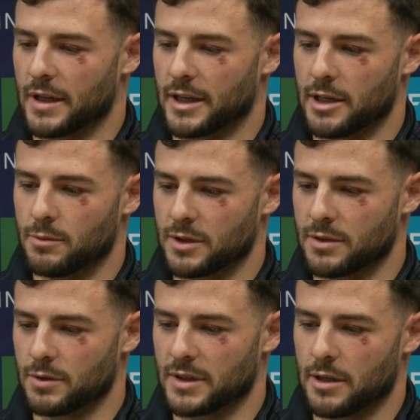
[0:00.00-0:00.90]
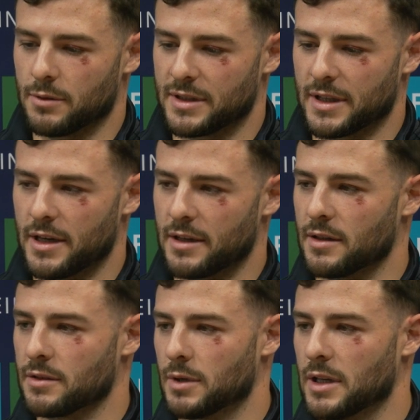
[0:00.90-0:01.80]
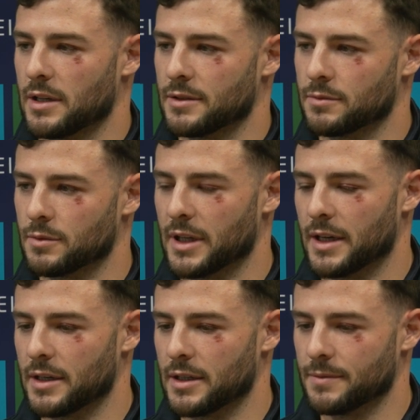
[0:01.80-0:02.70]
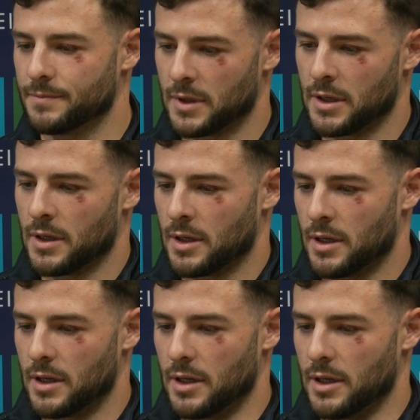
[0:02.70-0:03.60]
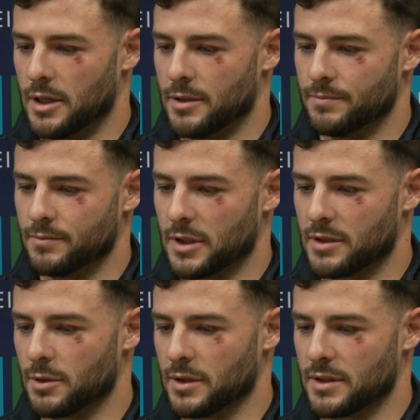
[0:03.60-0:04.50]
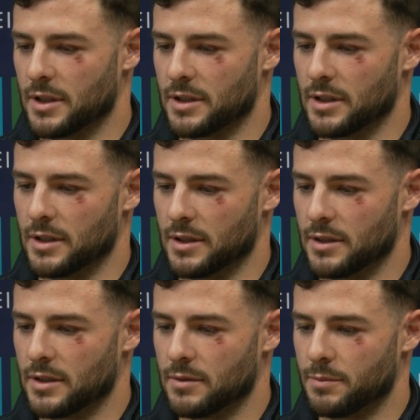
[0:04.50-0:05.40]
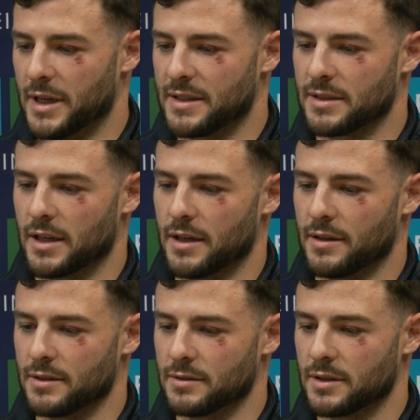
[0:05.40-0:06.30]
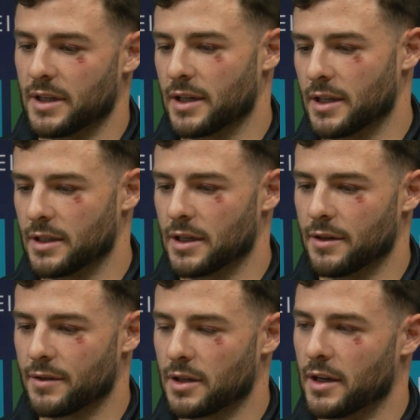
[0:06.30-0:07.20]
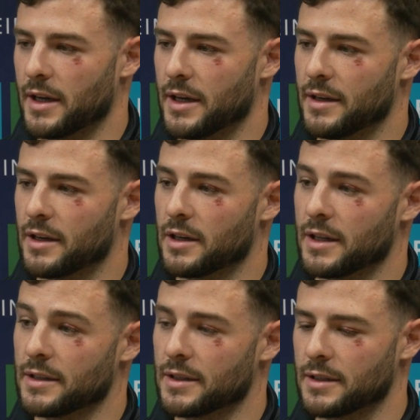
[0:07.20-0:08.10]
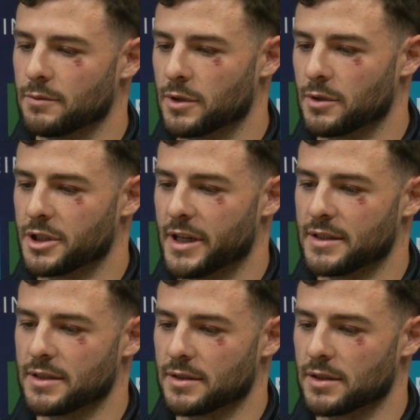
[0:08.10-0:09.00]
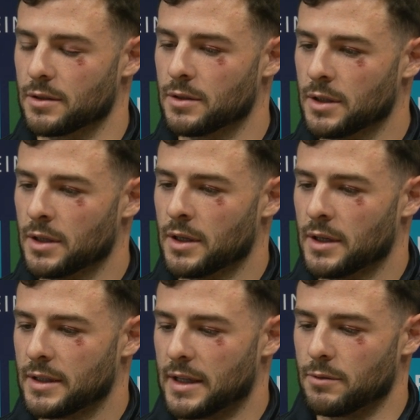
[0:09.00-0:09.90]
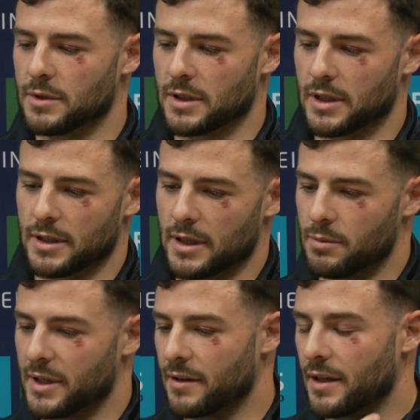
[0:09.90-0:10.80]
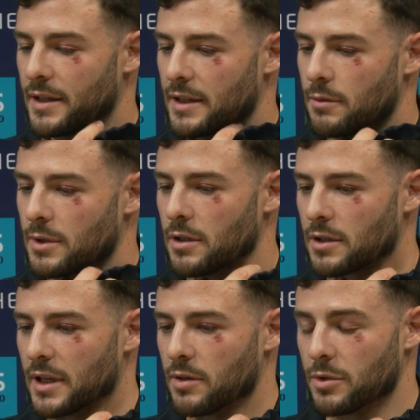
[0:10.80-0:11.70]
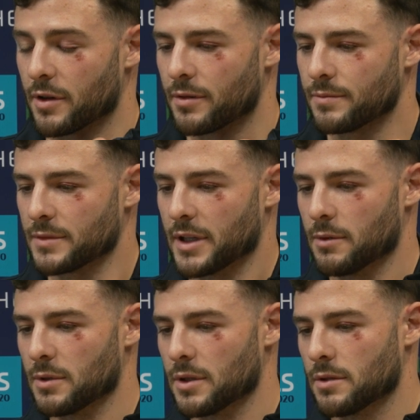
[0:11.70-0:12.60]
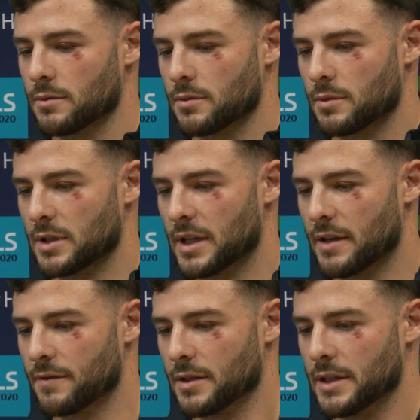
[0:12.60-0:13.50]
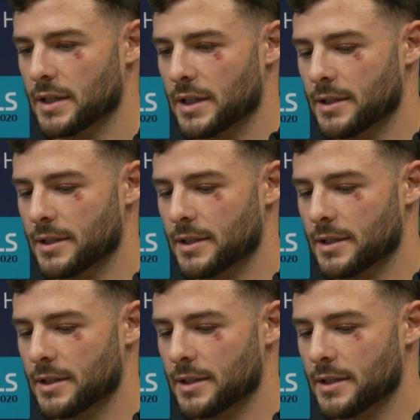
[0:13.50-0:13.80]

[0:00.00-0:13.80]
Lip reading: that game was how we started as well, and we had not the best start, and they kind of got ahead early, and then we were chasing. So that was a big thing that we looked at. But yeah, we'll definitely